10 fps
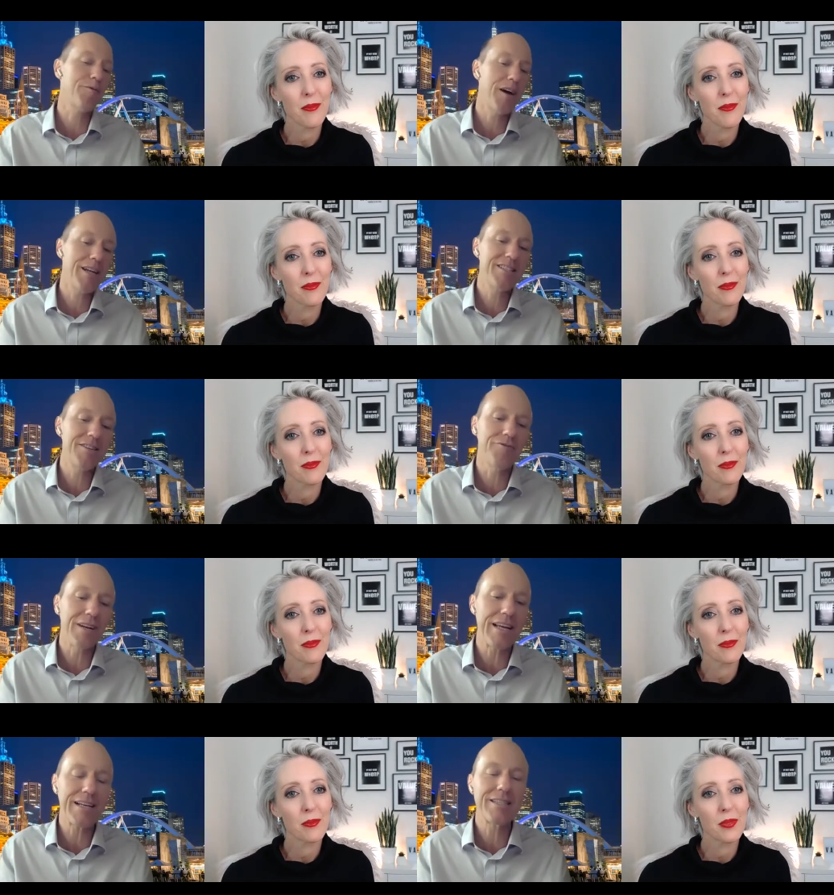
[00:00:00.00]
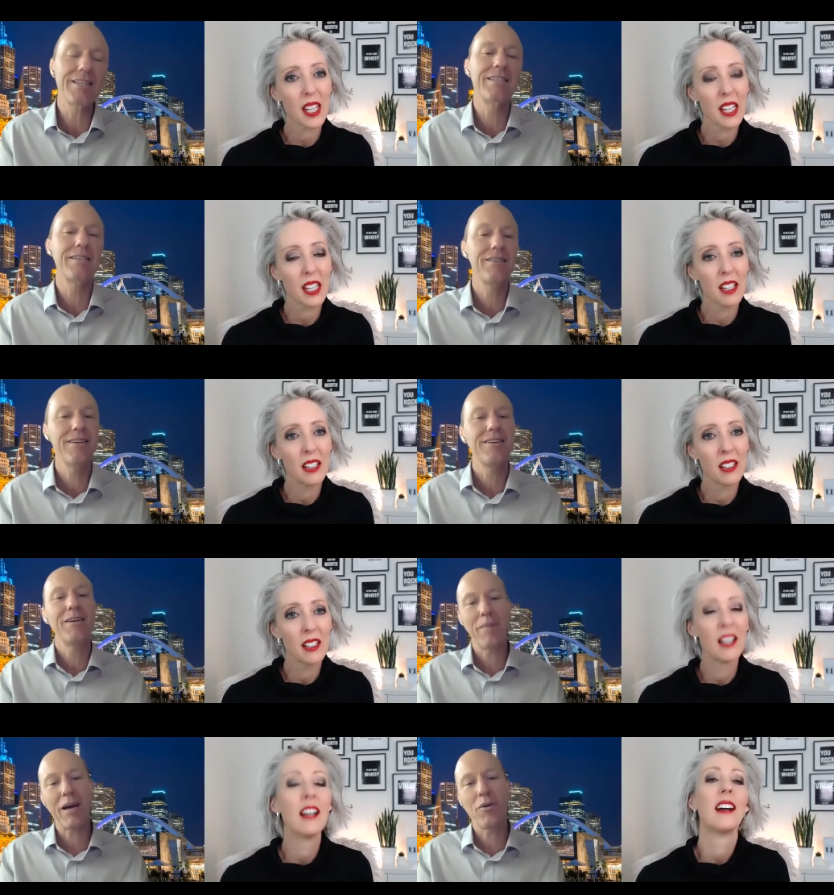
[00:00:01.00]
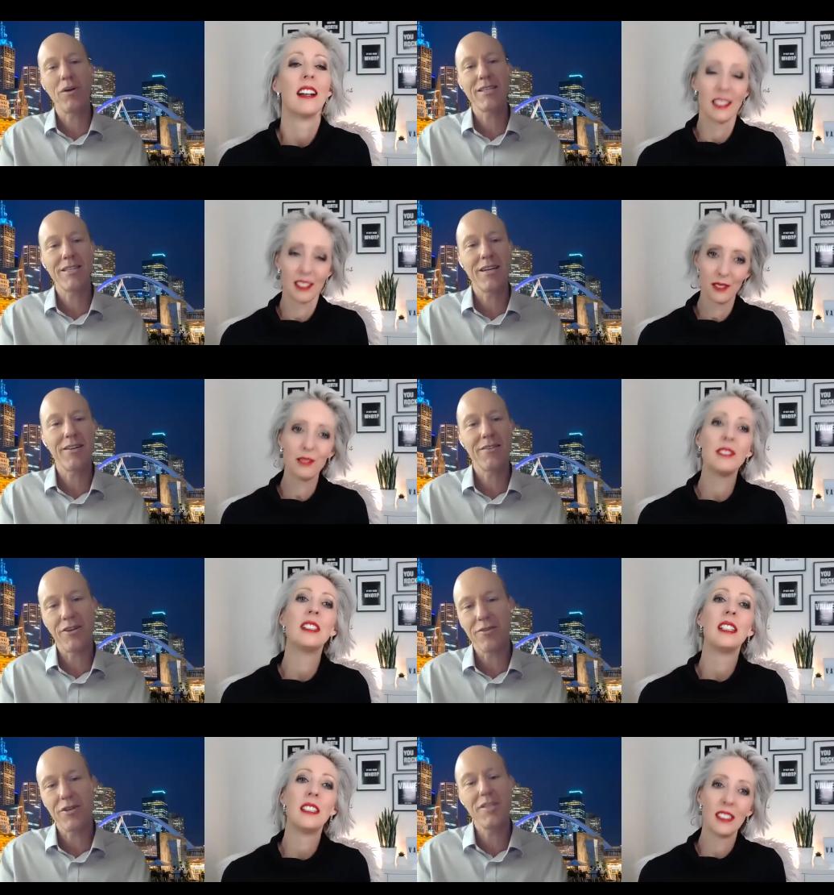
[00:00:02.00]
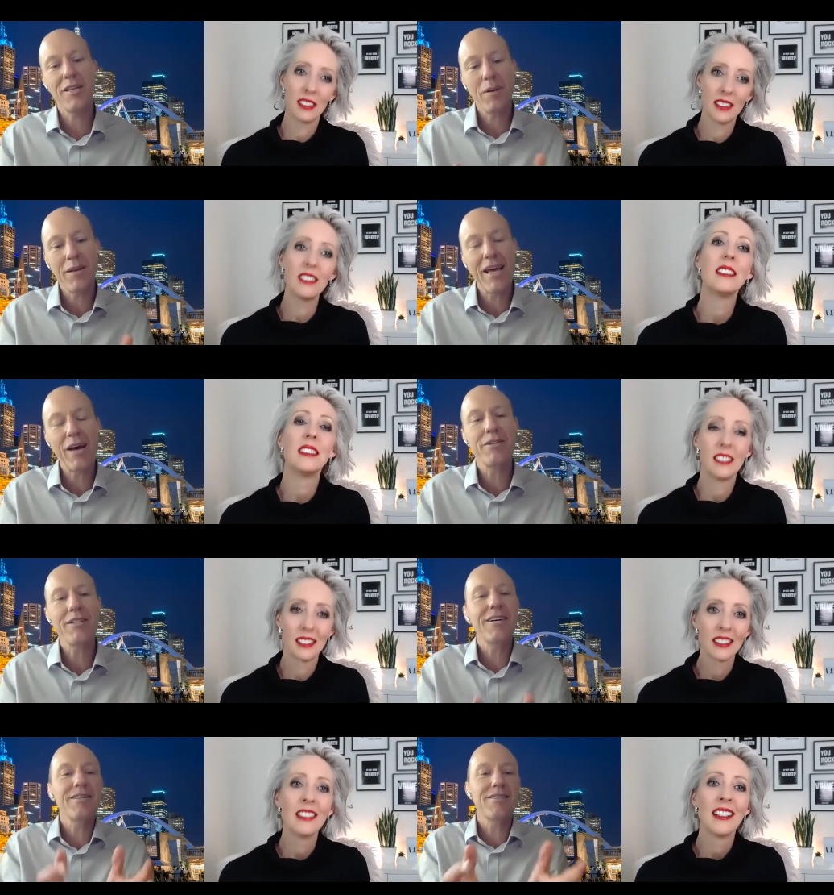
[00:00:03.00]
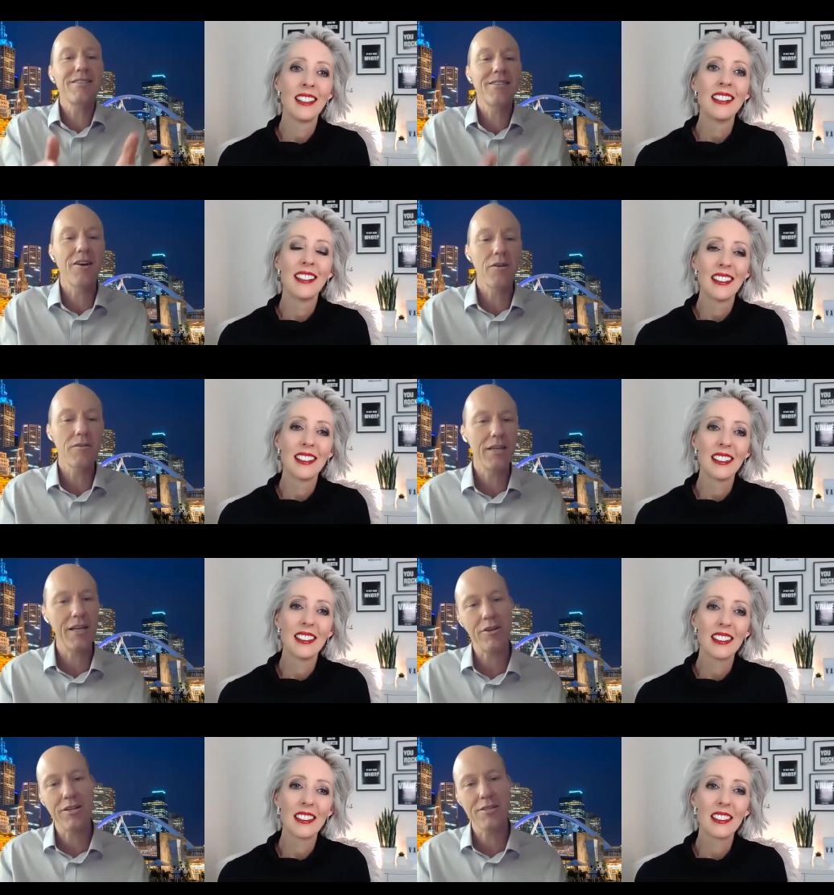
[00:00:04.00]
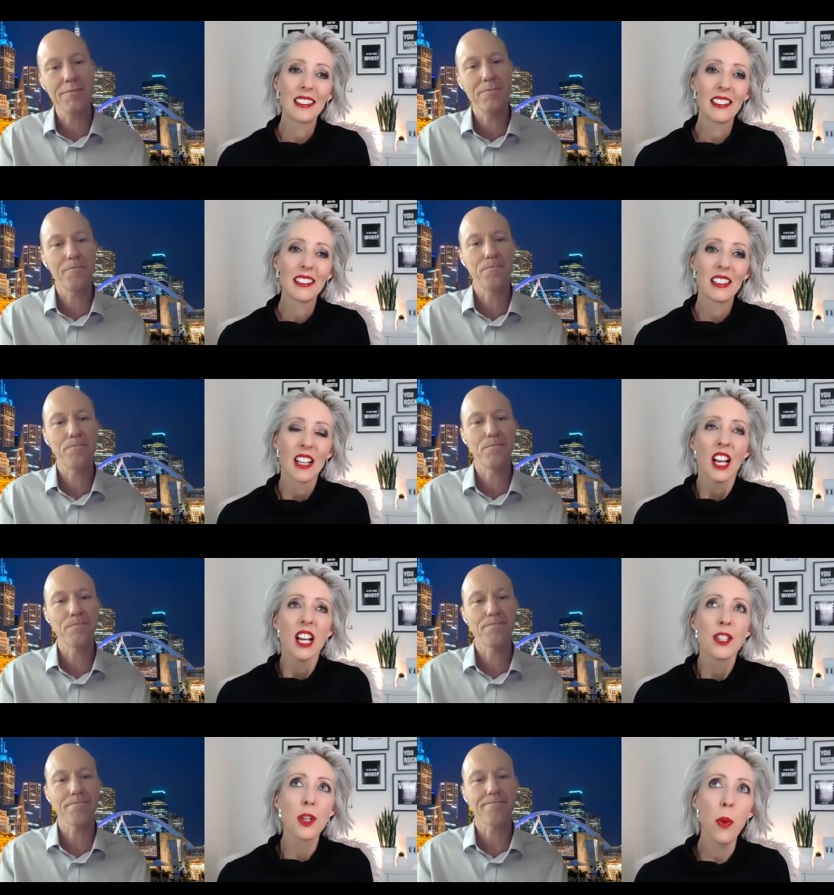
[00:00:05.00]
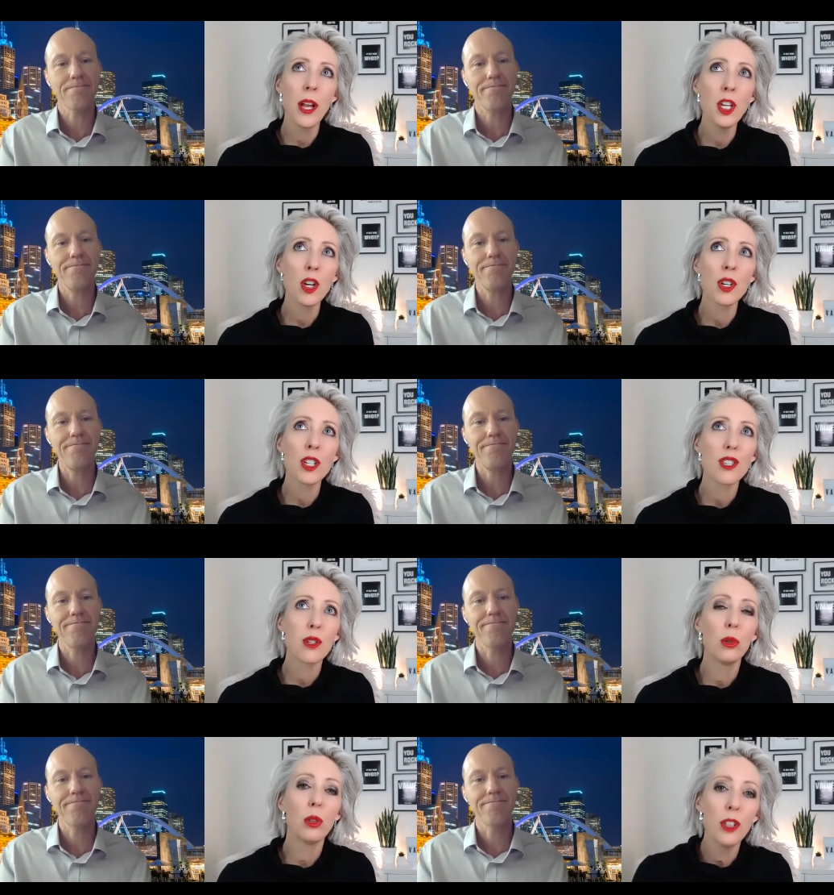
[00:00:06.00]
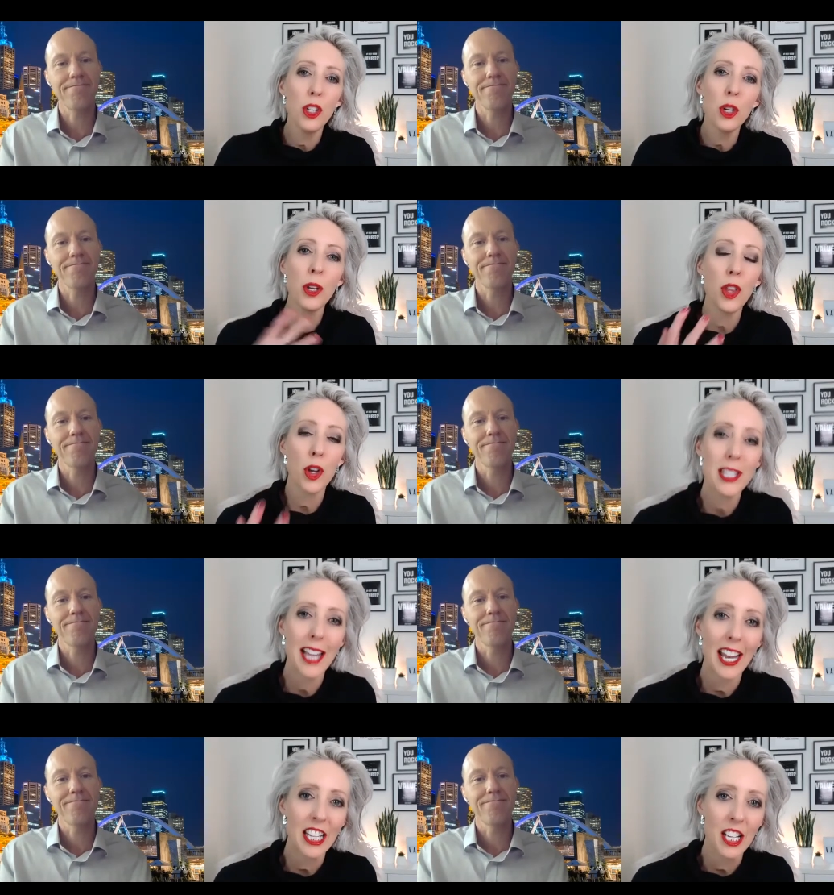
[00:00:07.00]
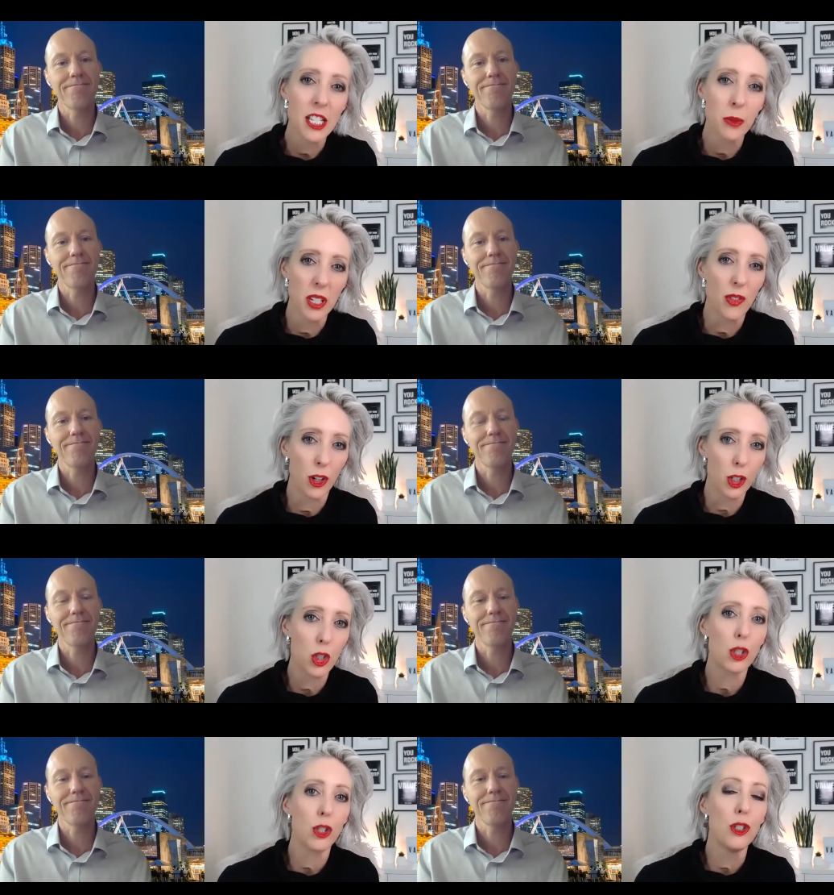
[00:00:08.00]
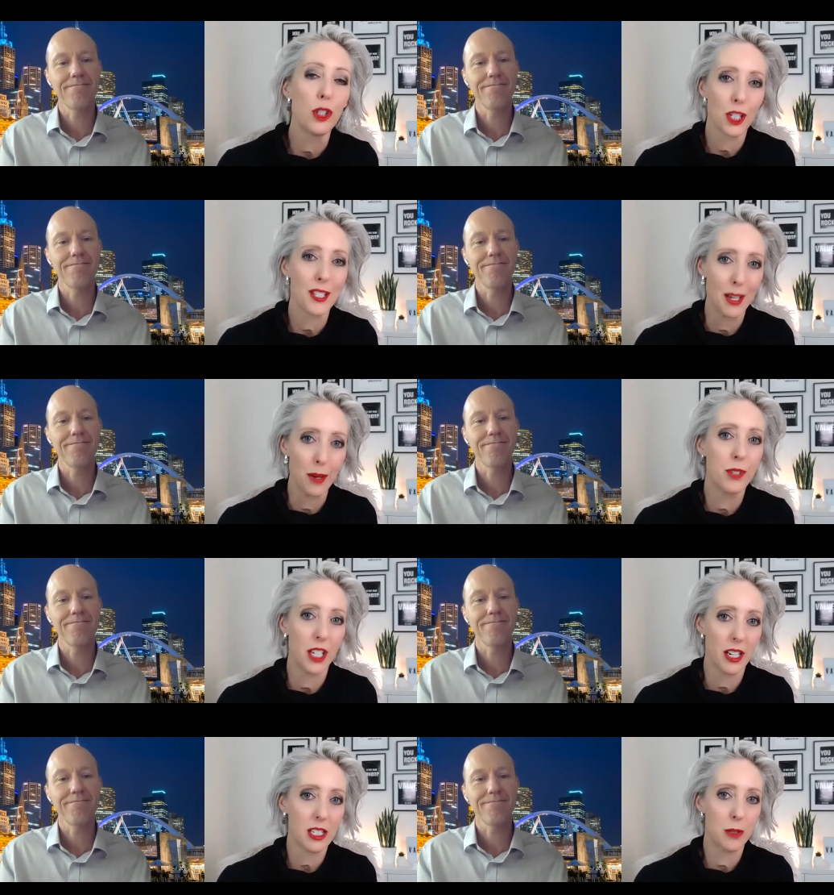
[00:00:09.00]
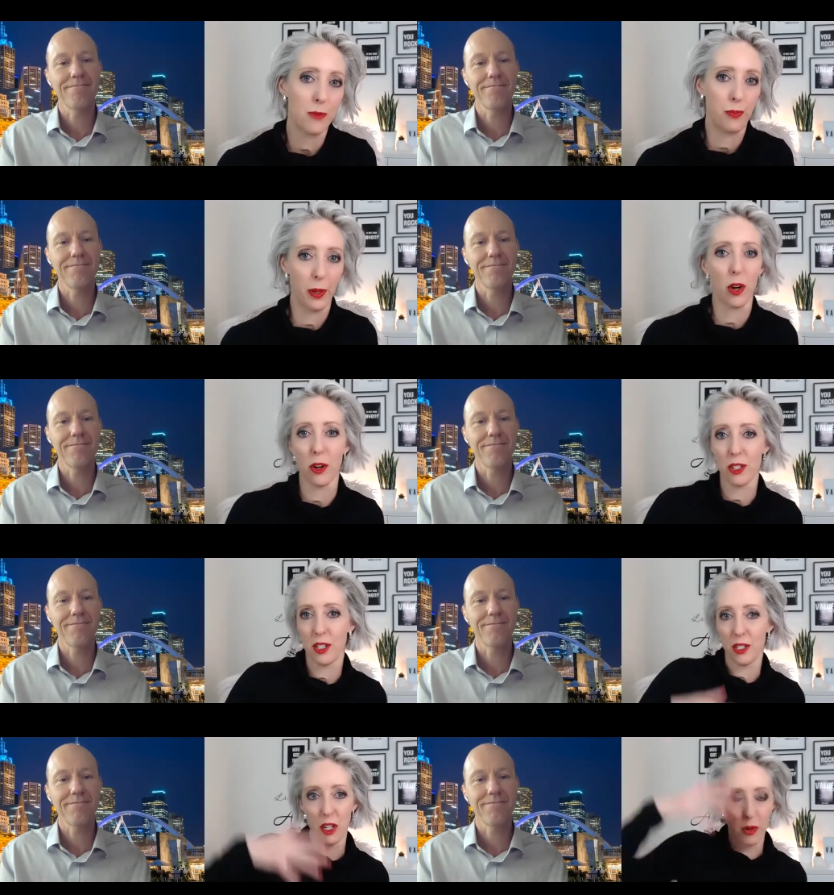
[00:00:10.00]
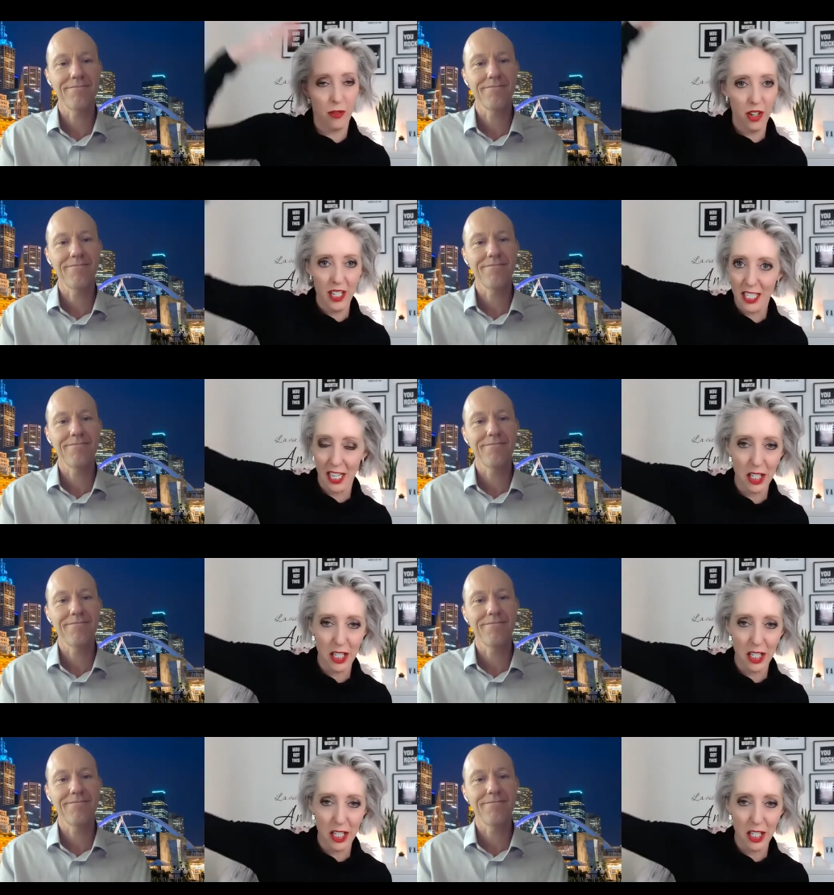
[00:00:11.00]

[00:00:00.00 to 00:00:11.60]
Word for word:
Speaker 1: finance, didn't really exist back when I studied at the university, but now it does. And so, here it is.
Speaker 2: So, when you're at school, and you know, in those latter years when you've got to choose your subjects, because, you know, if you need to get